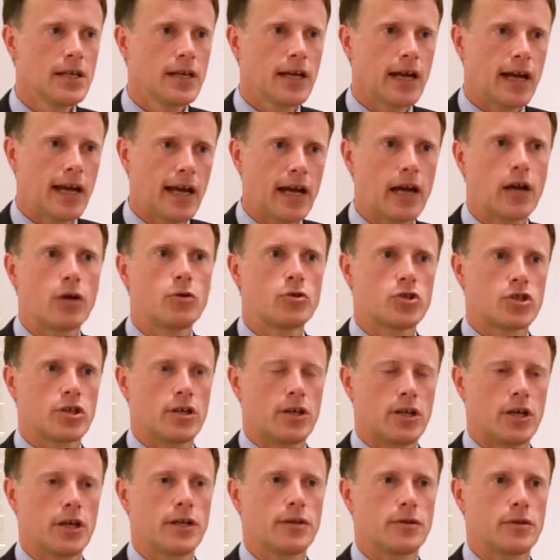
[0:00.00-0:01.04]
how to
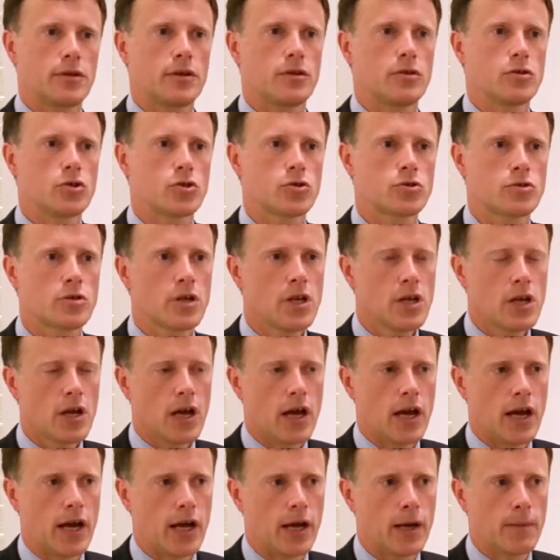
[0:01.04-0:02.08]
light those
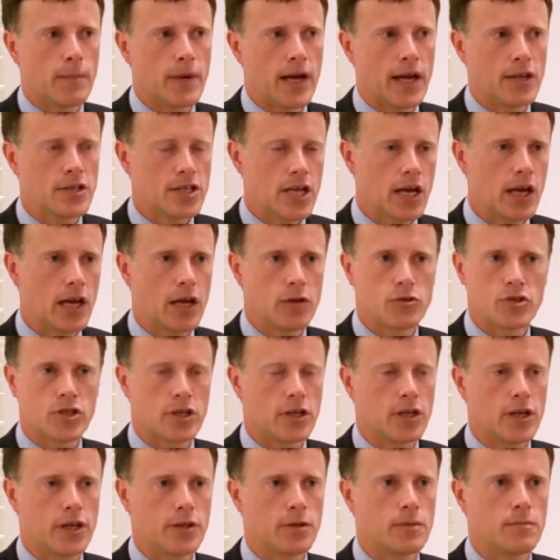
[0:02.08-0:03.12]
um, and how to
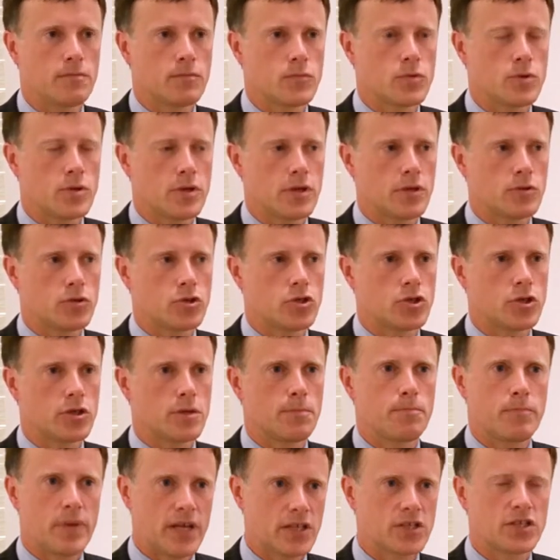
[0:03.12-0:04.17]
light them to the
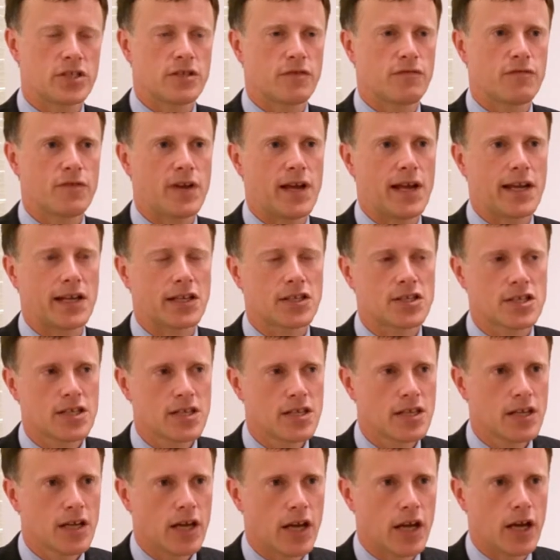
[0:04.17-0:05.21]
best effect.
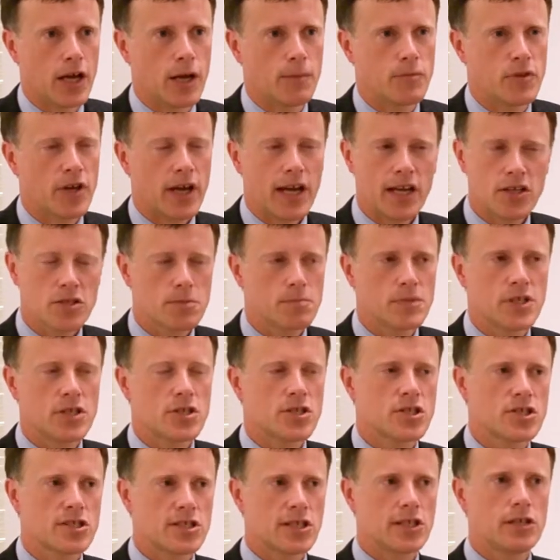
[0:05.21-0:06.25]
Um, there hasn't been a
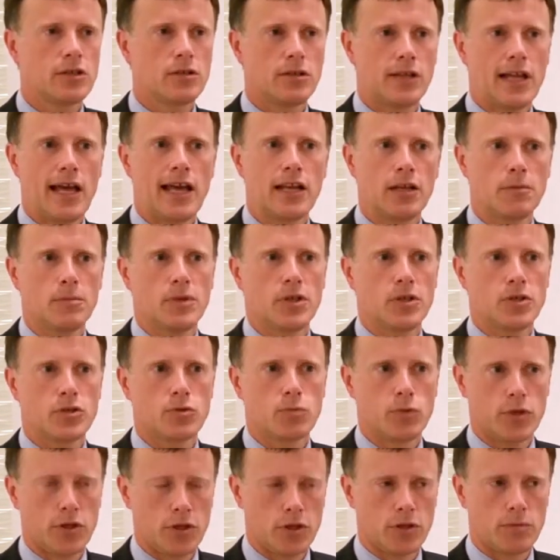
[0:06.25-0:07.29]
single element
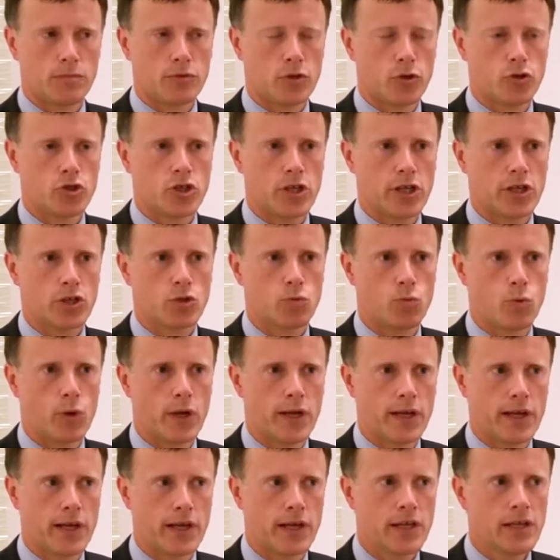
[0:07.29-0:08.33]
within the project
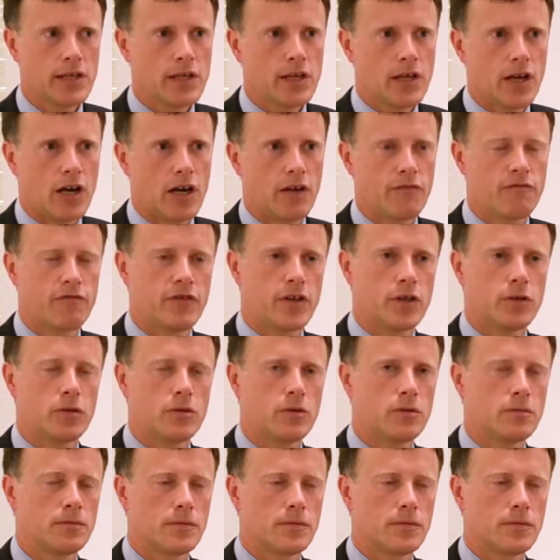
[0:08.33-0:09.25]
where I feel